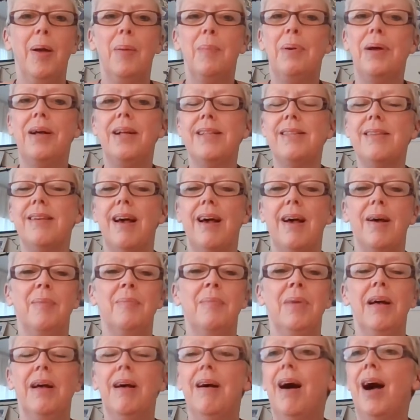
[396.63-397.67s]
But I
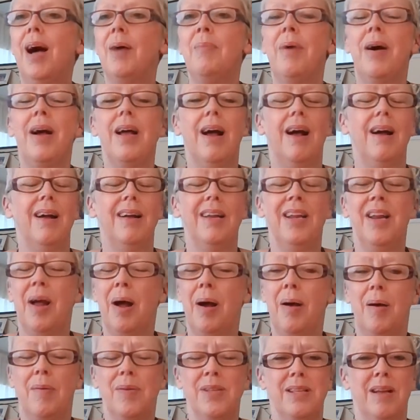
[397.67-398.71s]
might,
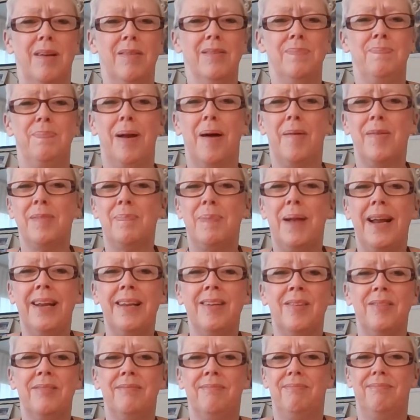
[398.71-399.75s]
I was
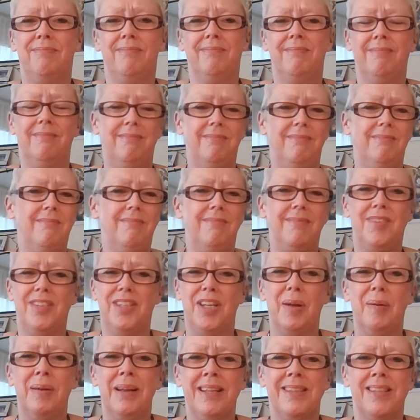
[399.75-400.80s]
planning on
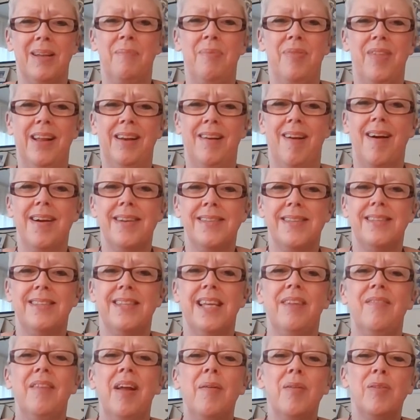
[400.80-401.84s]
doing something nice this
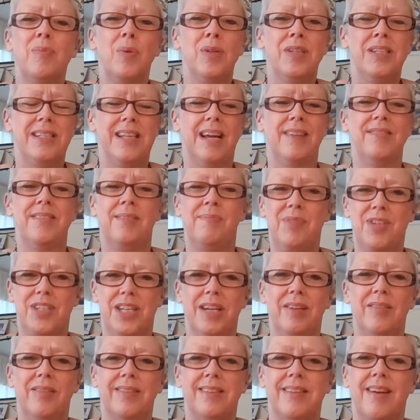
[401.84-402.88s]
evening. I wanted to have some
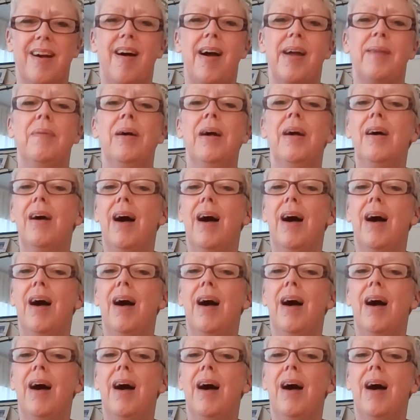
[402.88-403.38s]
chill time.